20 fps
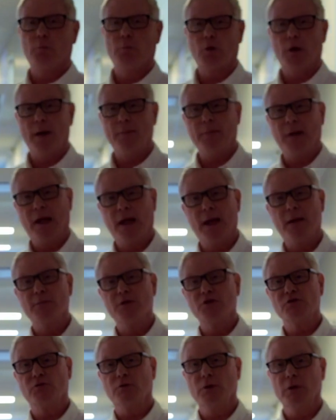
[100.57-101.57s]
Prep and
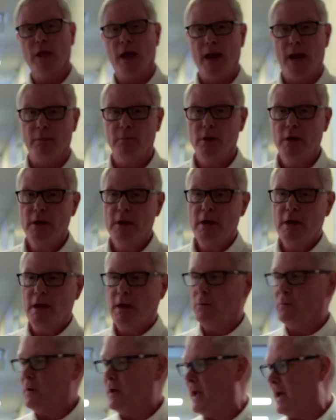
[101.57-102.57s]
Chemistry lab,
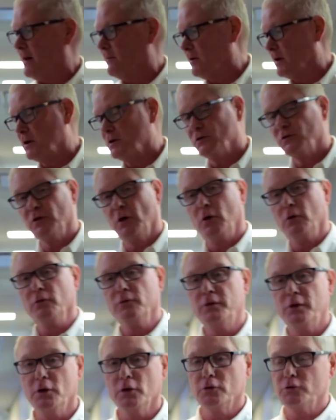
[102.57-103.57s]
and we have a
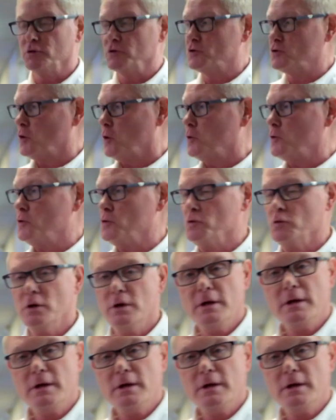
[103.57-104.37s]
consultant here to show you